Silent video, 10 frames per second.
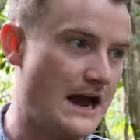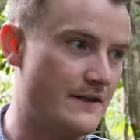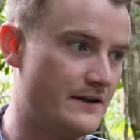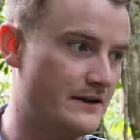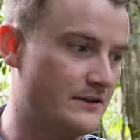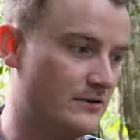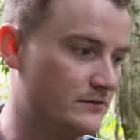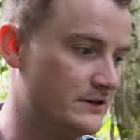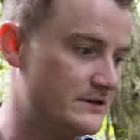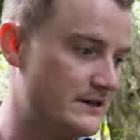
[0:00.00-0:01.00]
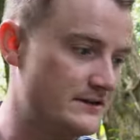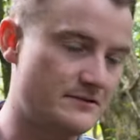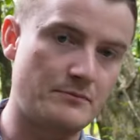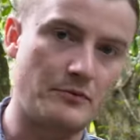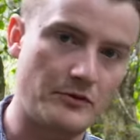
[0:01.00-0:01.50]
We each did this twice
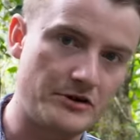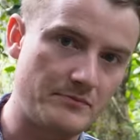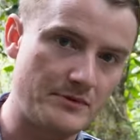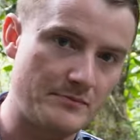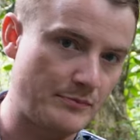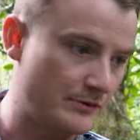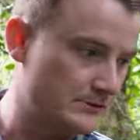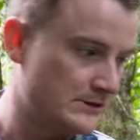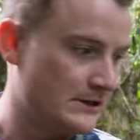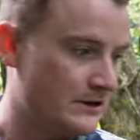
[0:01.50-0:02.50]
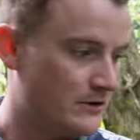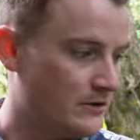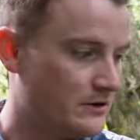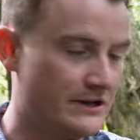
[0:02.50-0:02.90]
for a total of 280 ringgit or